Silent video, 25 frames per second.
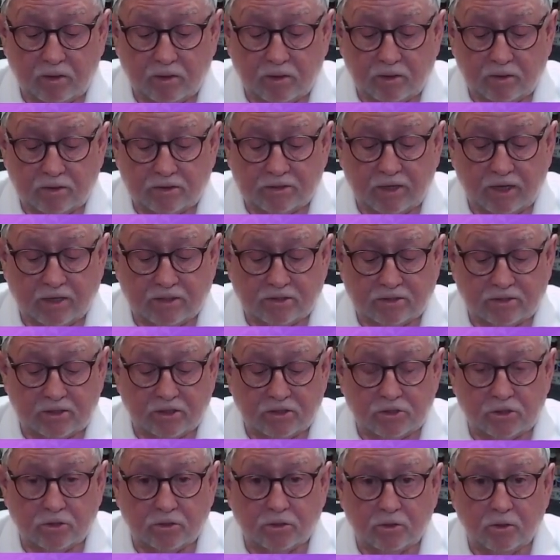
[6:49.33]
stay
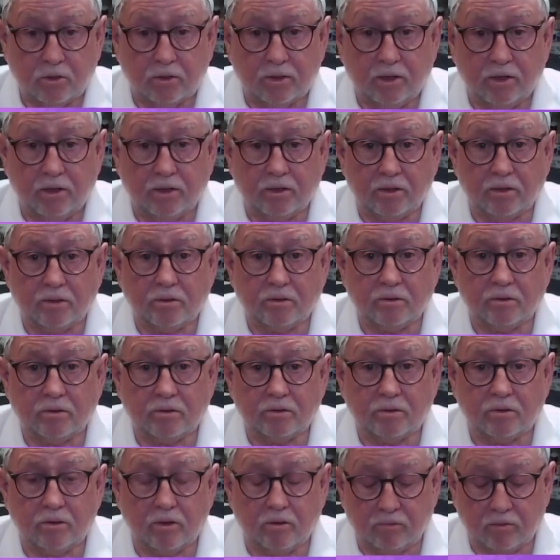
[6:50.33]
stitch along here,
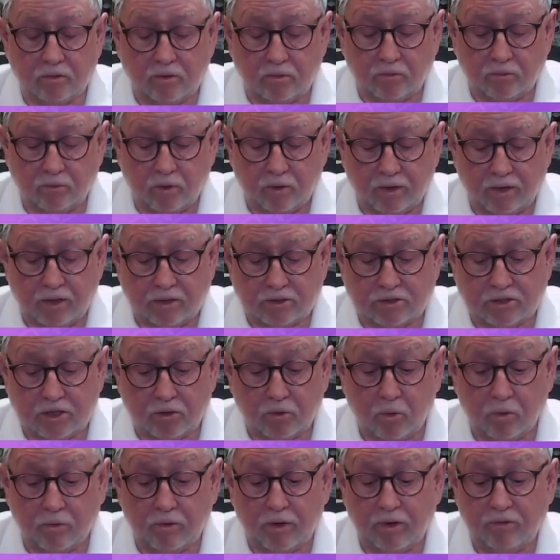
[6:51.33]
along each end,
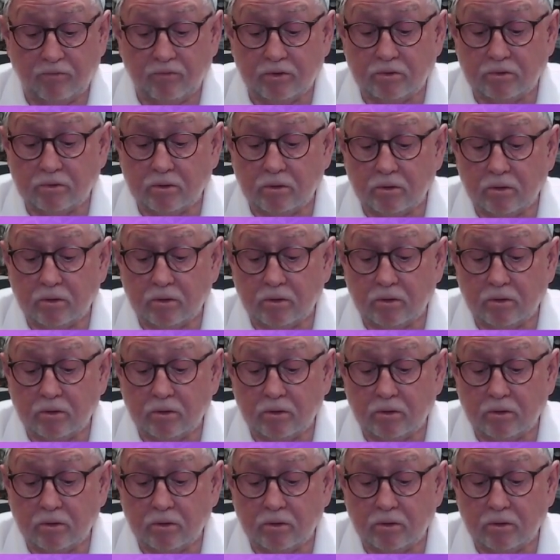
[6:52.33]
or even